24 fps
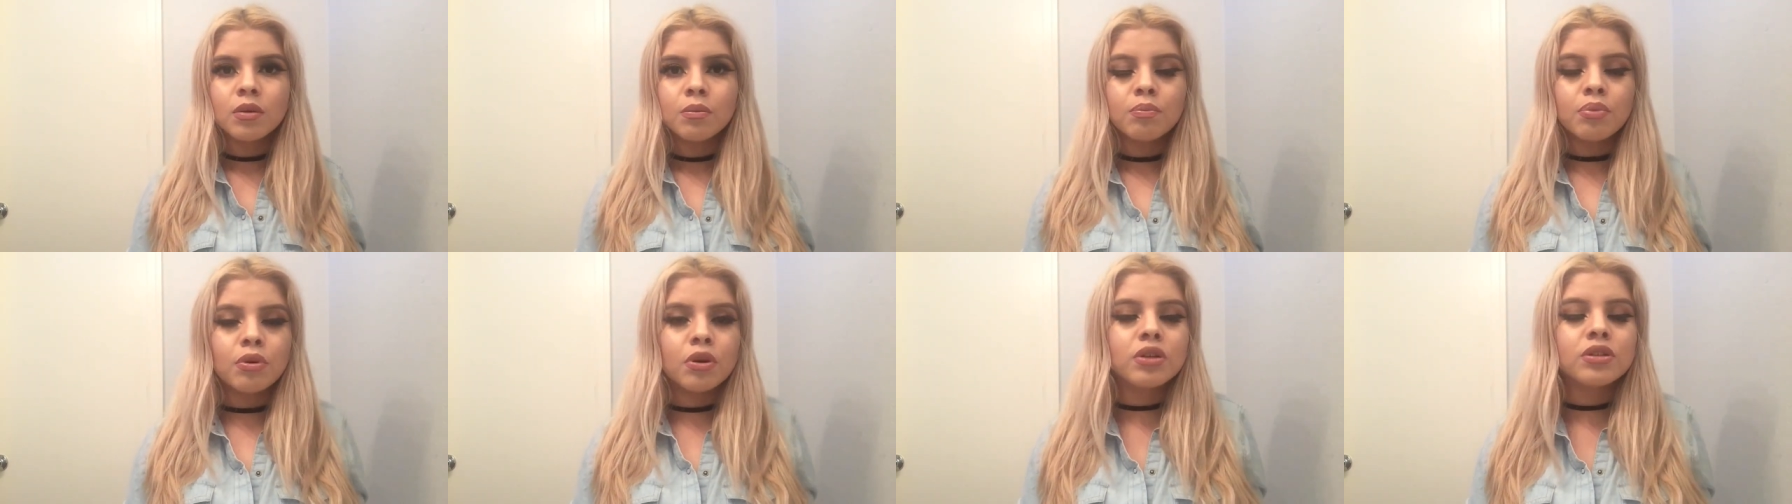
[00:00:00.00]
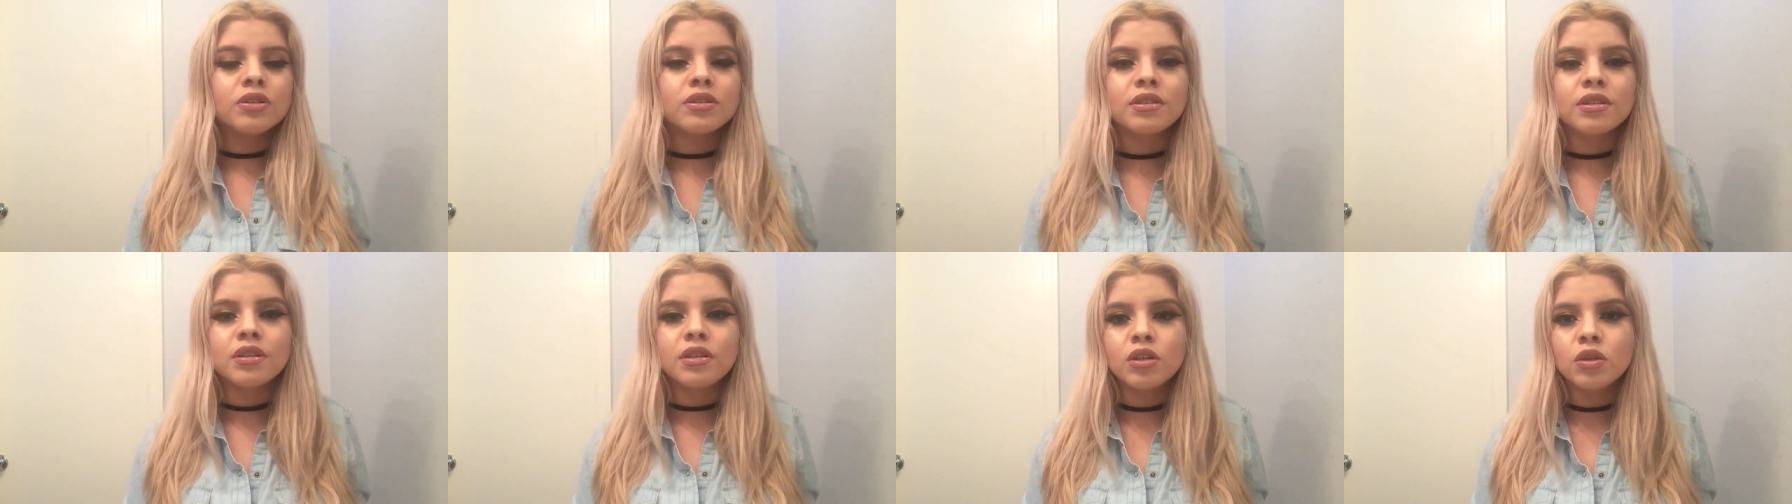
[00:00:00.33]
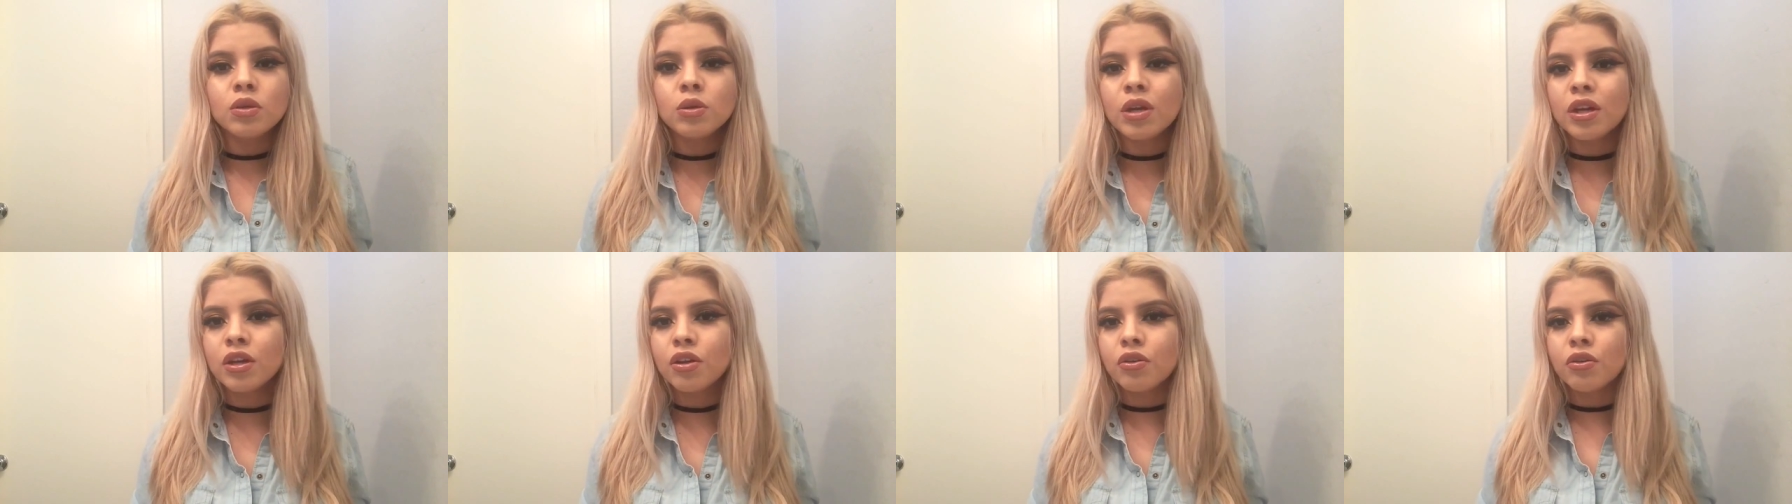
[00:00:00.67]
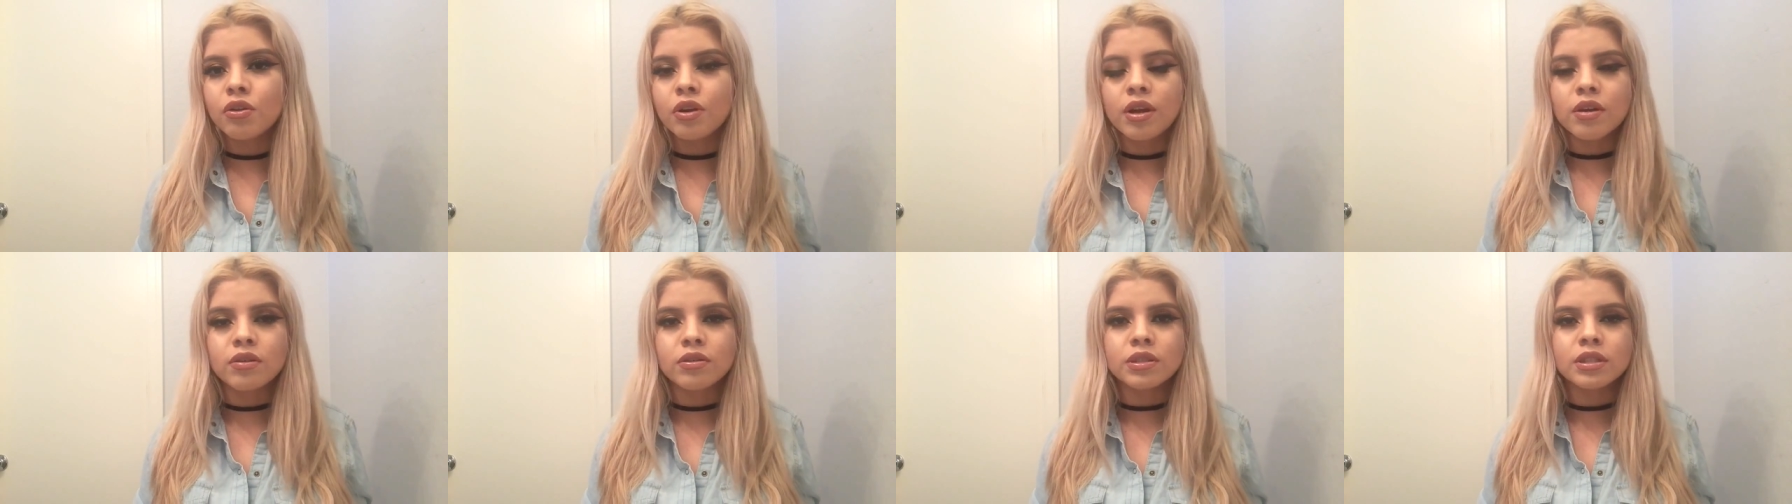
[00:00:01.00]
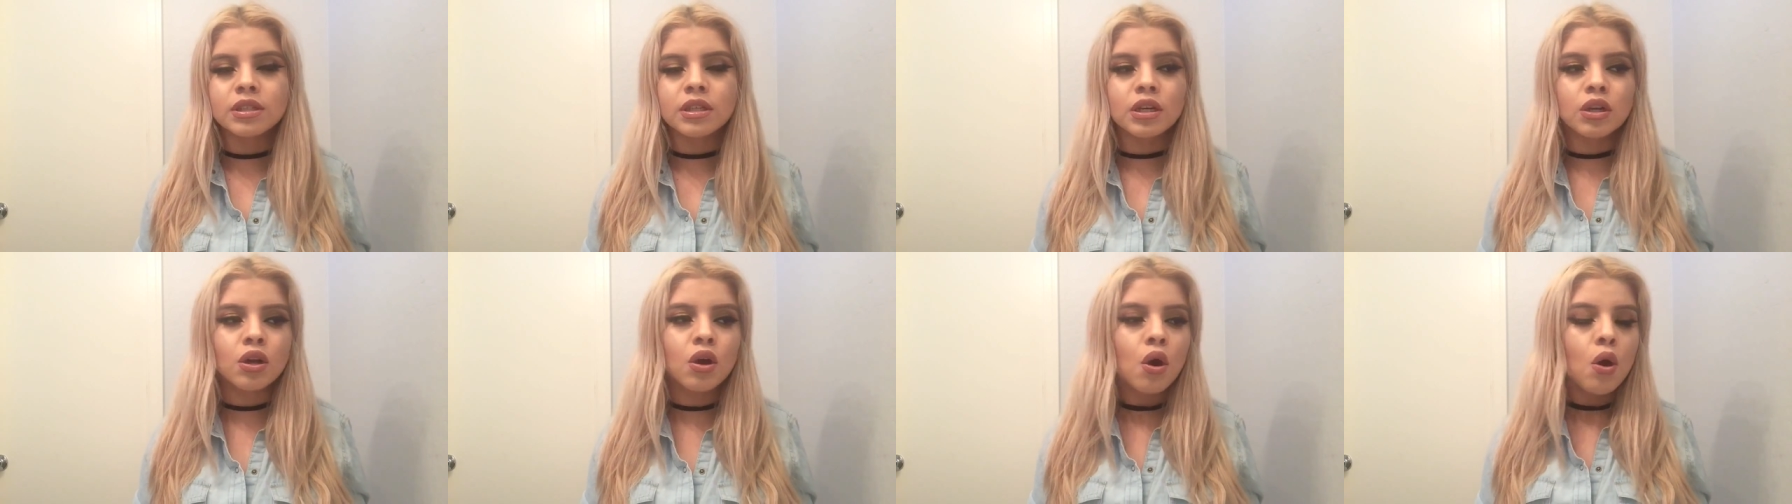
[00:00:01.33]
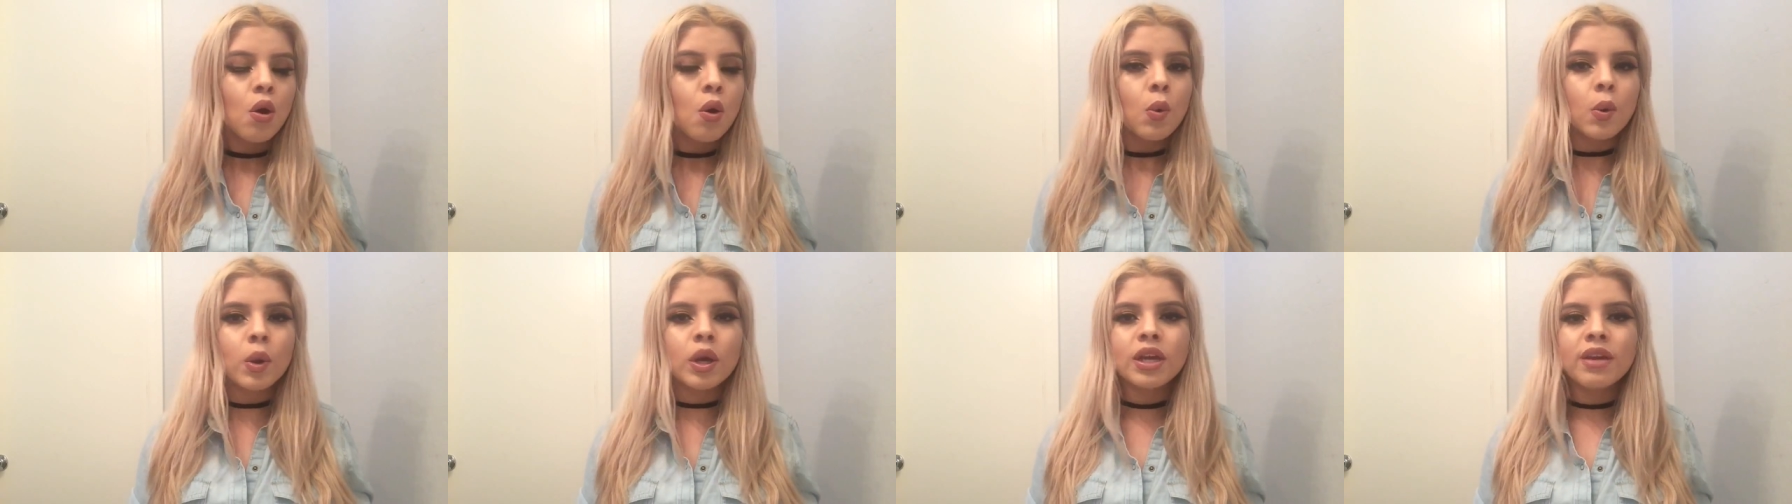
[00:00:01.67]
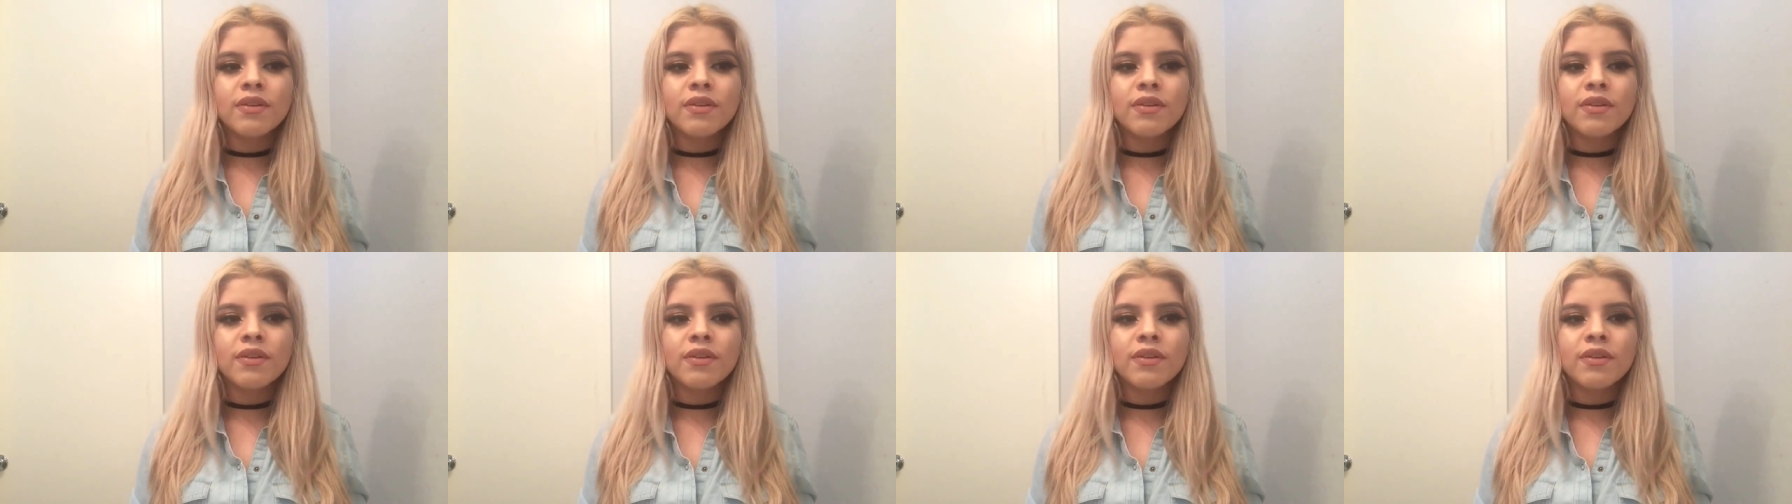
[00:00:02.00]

person, you get your nails done, or